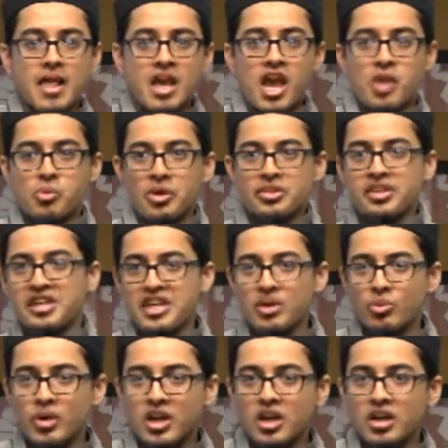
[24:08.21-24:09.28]
And what did he
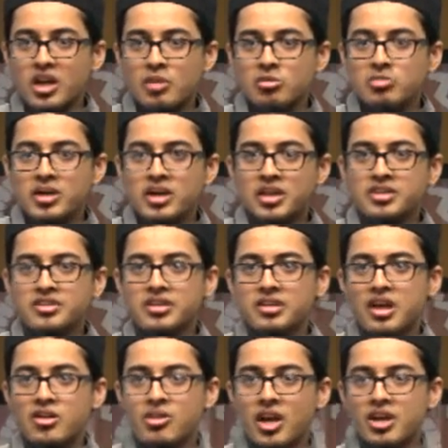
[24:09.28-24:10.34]
wear? Abu Bakr
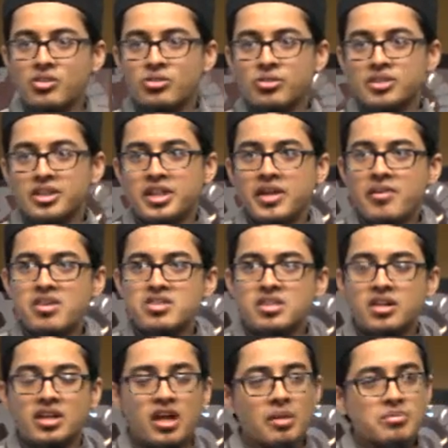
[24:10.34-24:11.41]
radiallahu anhu, in the narration
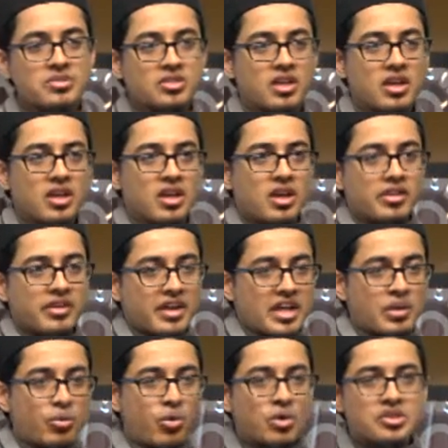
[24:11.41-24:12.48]
it comes, that he
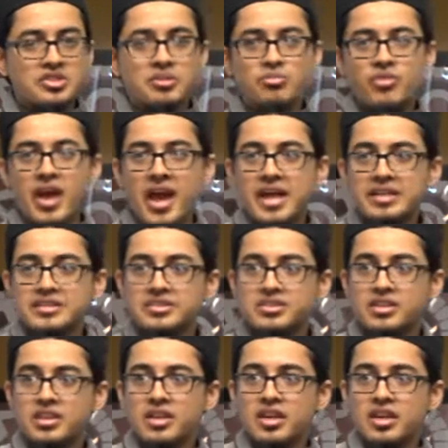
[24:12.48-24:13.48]
wore some rags.